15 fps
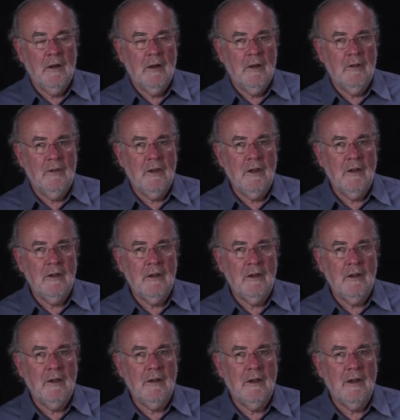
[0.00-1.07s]
then
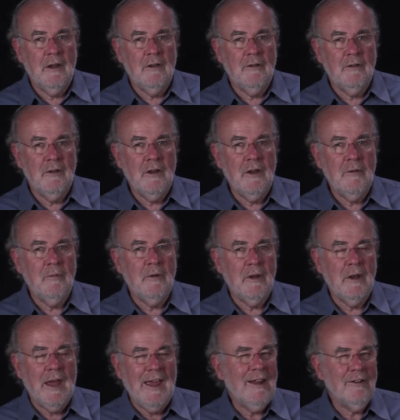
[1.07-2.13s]
indeed
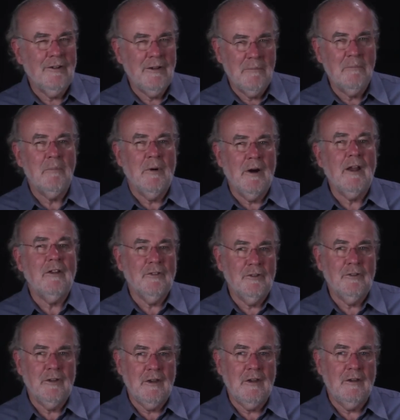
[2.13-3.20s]
we actually might
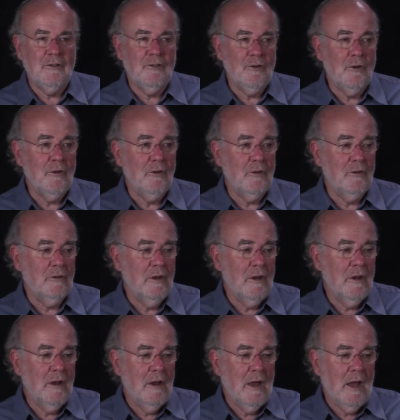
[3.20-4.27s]
see students
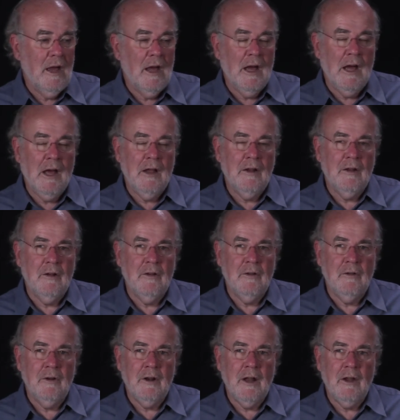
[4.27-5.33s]

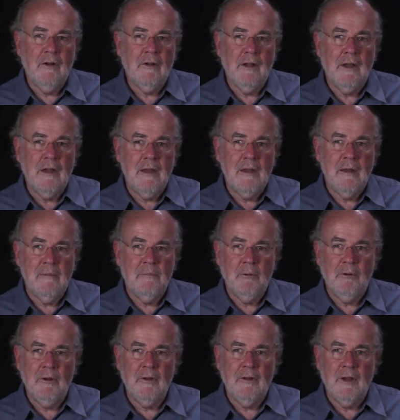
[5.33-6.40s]
not only
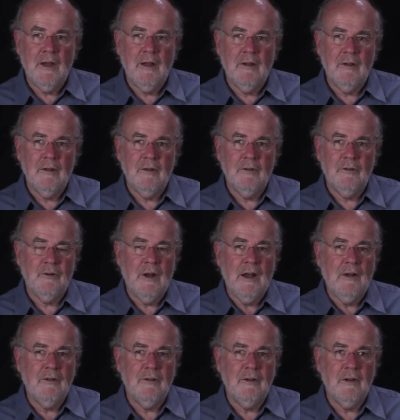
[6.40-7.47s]
pulling together
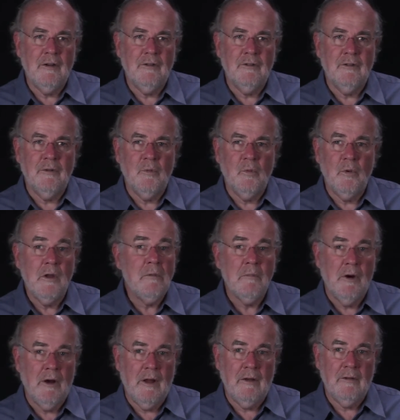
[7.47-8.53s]
strategies that we
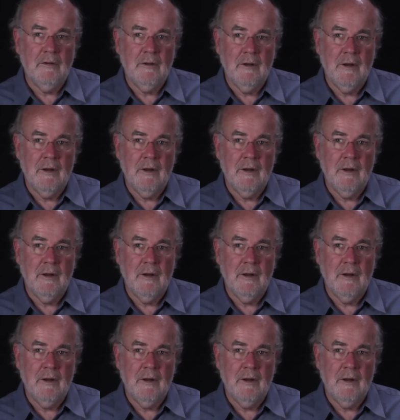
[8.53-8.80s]
might